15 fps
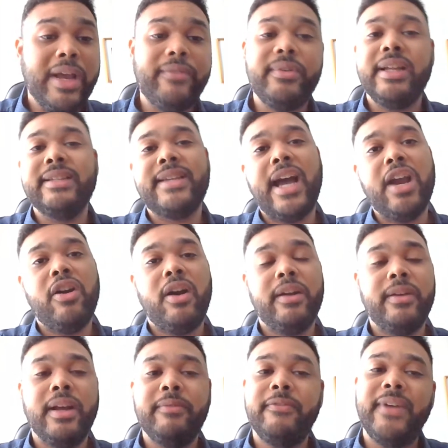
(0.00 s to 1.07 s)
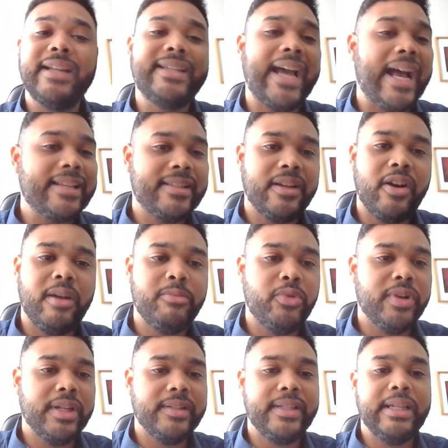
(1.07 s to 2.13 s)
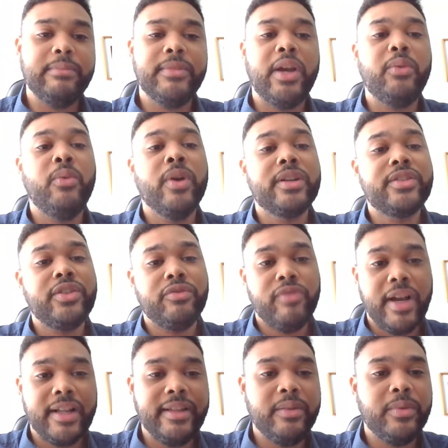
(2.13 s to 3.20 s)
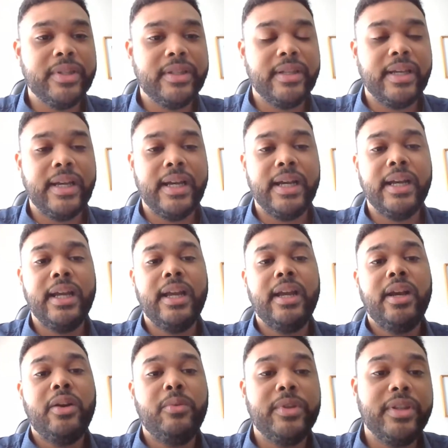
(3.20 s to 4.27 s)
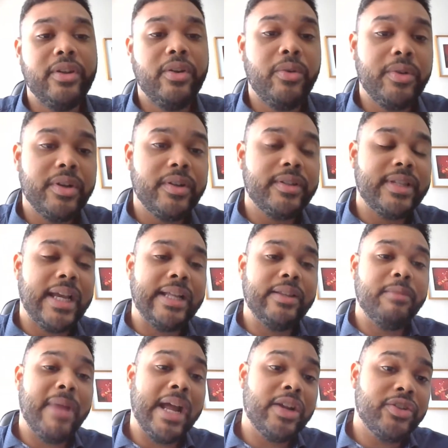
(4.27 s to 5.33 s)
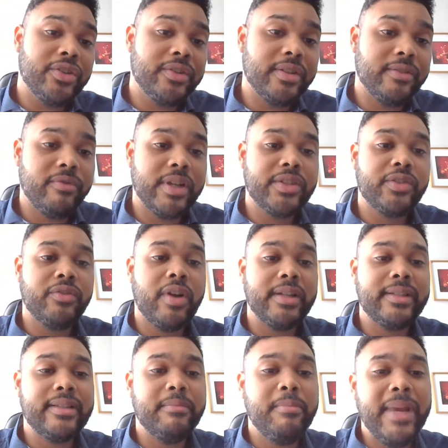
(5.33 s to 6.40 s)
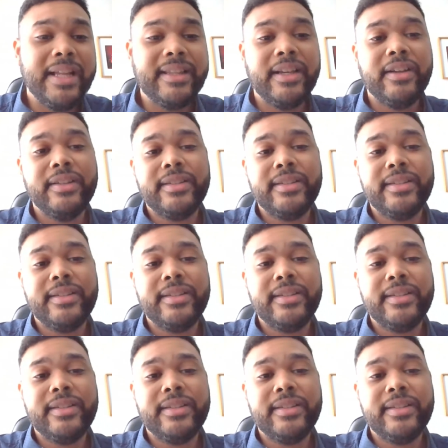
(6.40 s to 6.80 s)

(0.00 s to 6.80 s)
We have a fantastic onboarding team that works directly with the owners and the managers of restaurants to make their